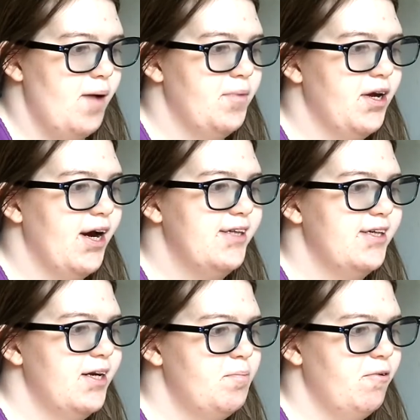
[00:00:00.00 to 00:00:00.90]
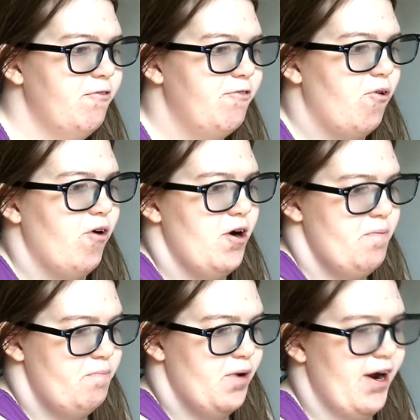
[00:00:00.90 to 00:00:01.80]
I mean, I did it before,
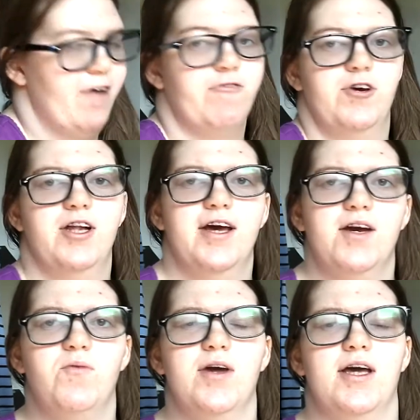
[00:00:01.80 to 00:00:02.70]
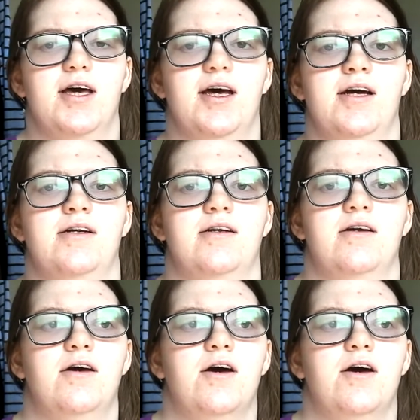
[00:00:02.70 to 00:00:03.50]
but I feel like we can